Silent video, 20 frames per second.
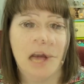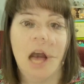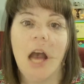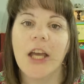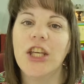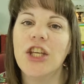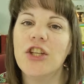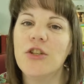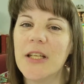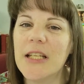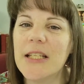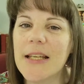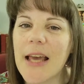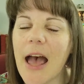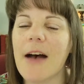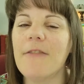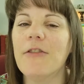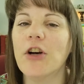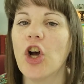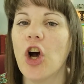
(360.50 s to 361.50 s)
You need to
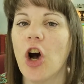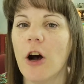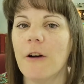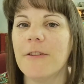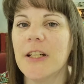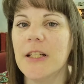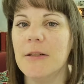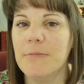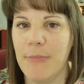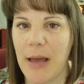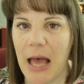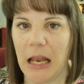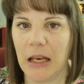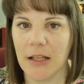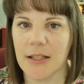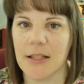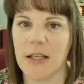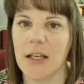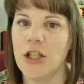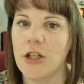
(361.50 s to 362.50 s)
have a confident
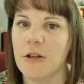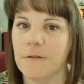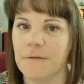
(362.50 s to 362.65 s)
balance in your